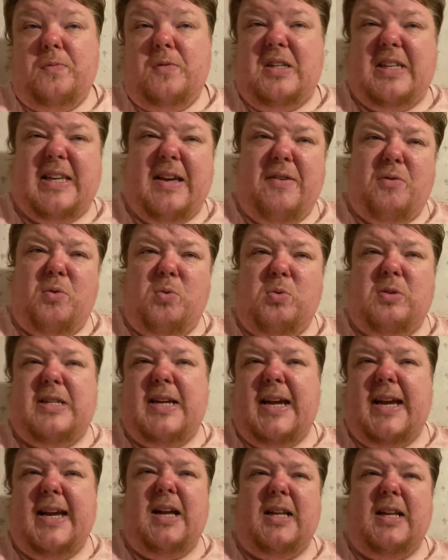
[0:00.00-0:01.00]
Give or
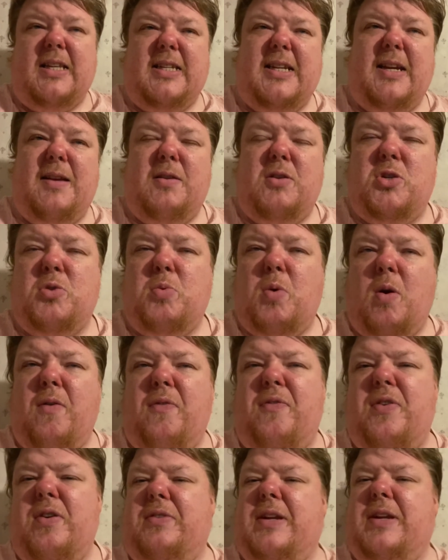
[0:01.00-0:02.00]
take, I'd say 12,
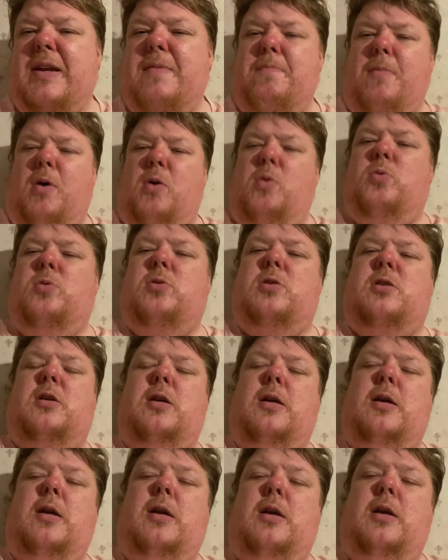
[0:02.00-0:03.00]
15 miles
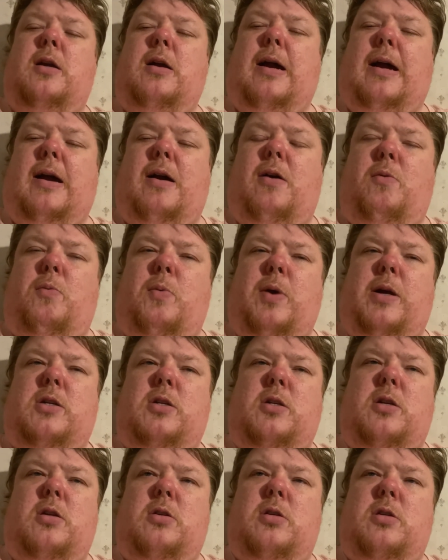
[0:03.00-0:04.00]
out of
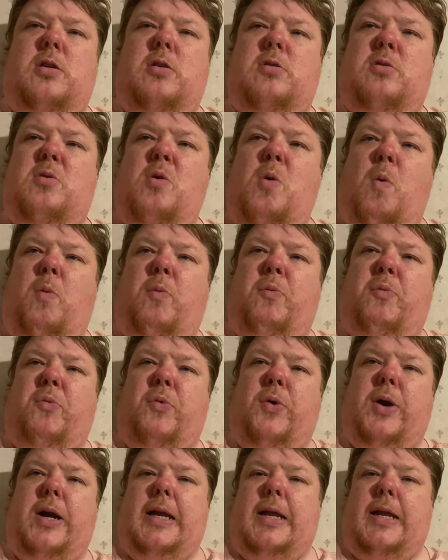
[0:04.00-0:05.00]
Western. So it's not
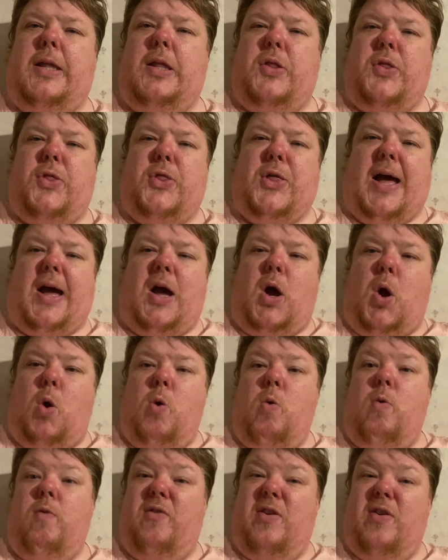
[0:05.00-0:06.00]
really that
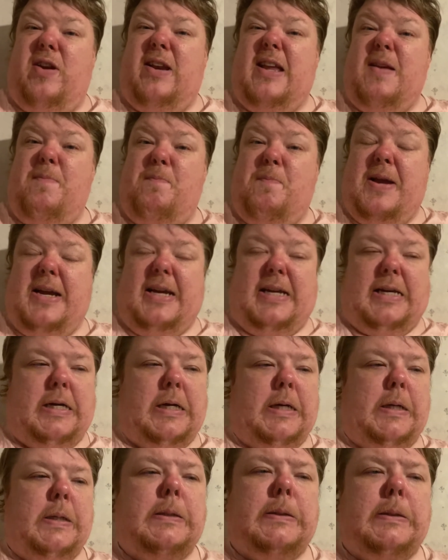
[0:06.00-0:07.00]
overly big.
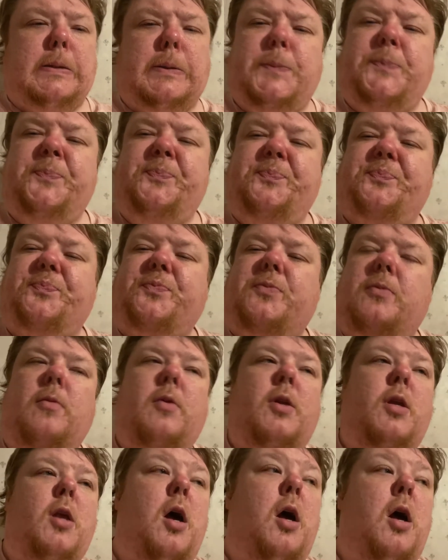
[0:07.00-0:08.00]

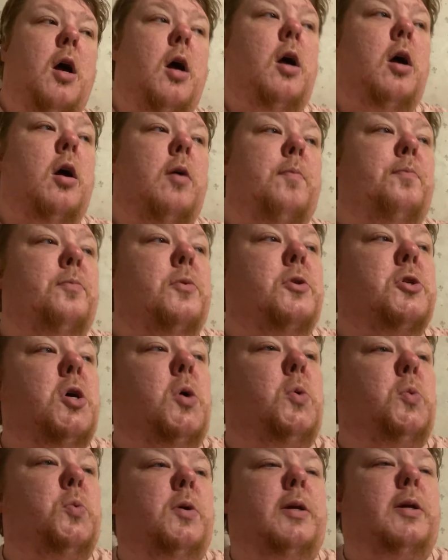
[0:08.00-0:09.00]

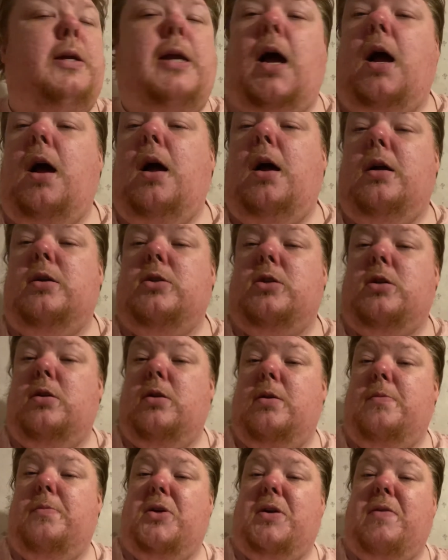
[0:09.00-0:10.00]
So
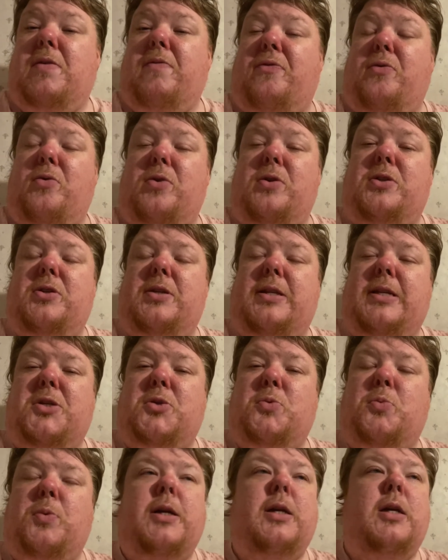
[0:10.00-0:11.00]
I'm looking forward to
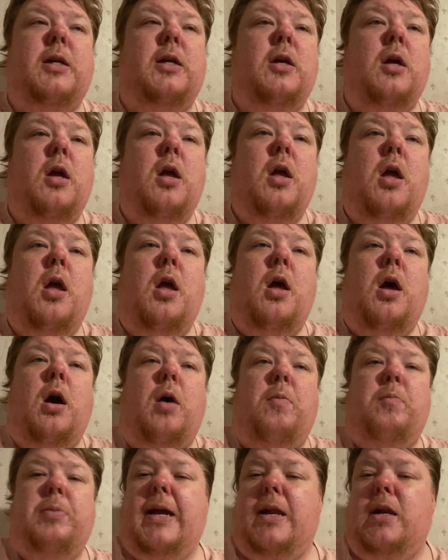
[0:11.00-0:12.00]
this week.
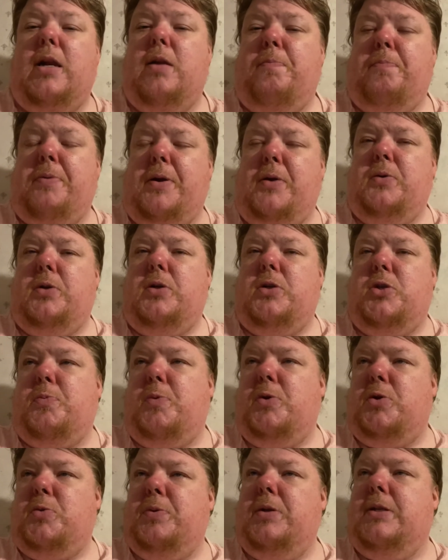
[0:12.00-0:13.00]
I'm getting a bloke
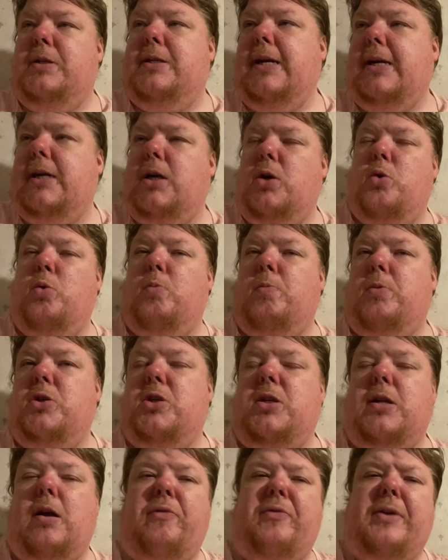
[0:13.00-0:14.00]
supposed to be taking all my
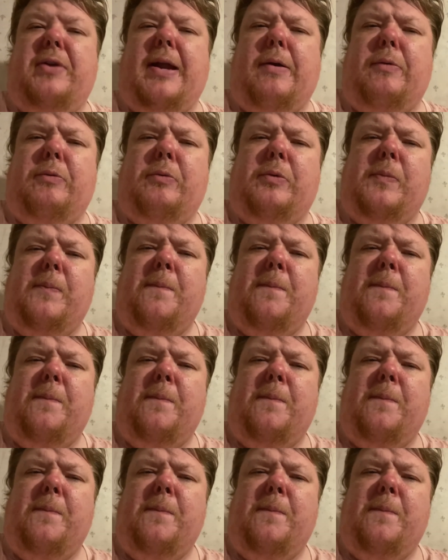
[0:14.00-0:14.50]
stuff down.